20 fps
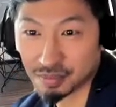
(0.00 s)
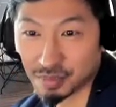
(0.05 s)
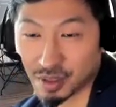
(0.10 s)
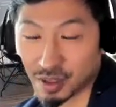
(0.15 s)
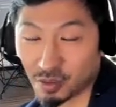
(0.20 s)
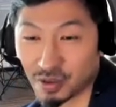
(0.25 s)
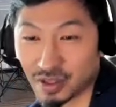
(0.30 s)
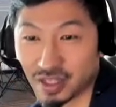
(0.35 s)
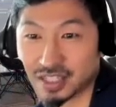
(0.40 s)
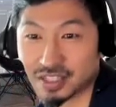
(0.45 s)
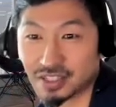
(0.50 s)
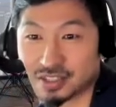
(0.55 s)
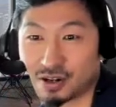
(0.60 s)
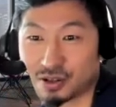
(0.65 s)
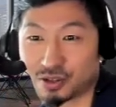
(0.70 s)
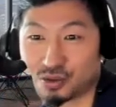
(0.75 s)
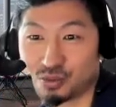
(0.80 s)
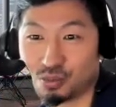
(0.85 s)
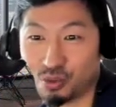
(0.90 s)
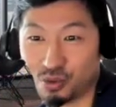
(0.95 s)
but when they
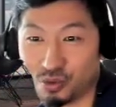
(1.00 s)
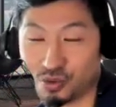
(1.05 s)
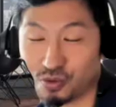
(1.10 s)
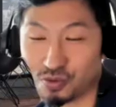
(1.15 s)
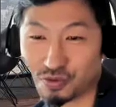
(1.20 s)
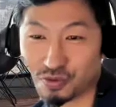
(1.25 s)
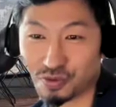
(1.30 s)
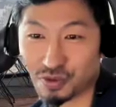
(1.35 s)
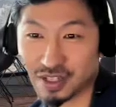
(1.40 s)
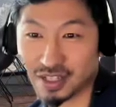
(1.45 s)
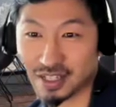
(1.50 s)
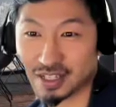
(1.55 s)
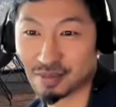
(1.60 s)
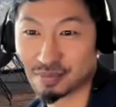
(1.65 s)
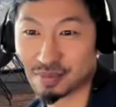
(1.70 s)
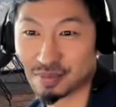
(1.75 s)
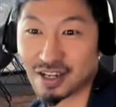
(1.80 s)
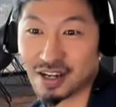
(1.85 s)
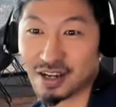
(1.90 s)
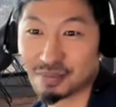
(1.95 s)
start to move,
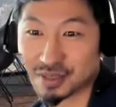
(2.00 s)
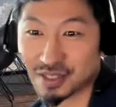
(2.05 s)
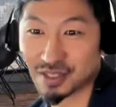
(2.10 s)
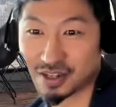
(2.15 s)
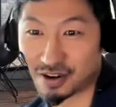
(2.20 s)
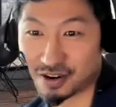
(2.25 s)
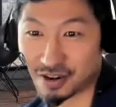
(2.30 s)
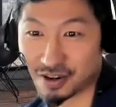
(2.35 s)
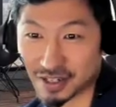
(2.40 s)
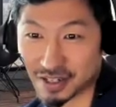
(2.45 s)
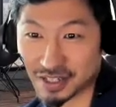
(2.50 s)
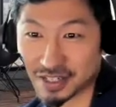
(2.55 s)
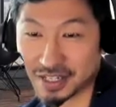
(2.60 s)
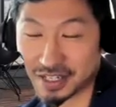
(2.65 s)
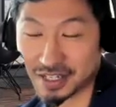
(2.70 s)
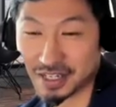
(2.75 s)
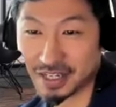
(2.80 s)
it becomes hard.